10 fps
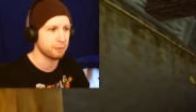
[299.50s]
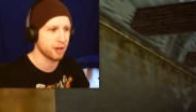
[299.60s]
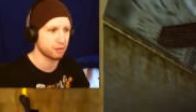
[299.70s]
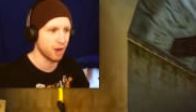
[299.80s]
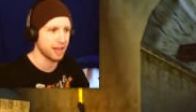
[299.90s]

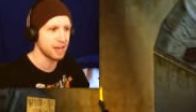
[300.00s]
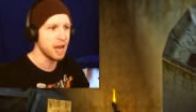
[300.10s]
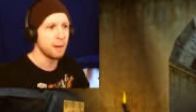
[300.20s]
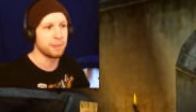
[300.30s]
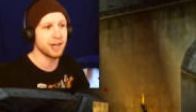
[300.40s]
with, right?
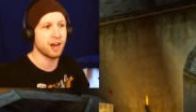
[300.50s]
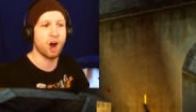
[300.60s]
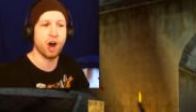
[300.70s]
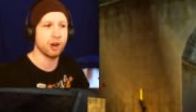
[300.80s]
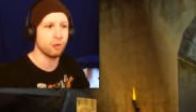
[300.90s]
But
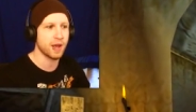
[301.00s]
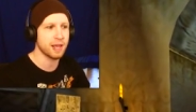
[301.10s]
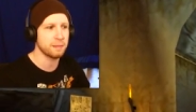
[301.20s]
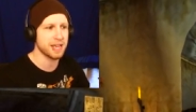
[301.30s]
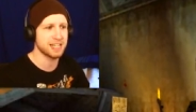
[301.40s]
auto
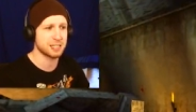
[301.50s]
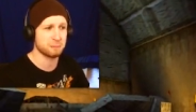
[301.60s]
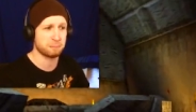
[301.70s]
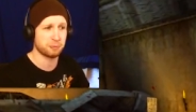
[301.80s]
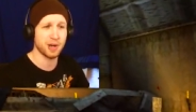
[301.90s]
aim is
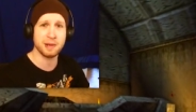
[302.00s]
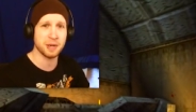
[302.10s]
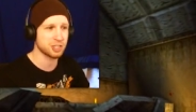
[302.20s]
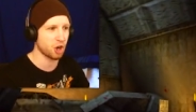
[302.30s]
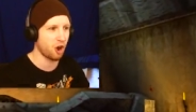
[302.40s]
pretty
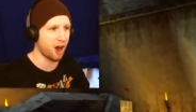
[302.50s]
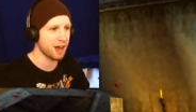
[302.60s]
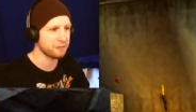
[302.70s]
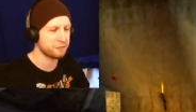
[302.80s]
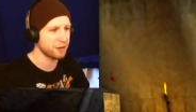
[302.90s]
much
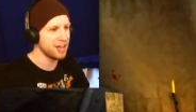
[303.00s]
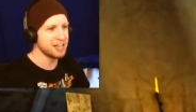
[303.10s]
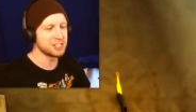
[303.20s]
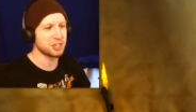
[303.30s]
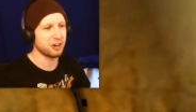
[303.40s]
off.
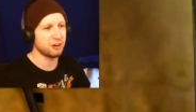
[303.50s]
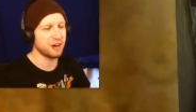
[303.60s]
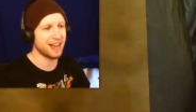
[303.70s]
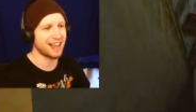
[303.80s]
So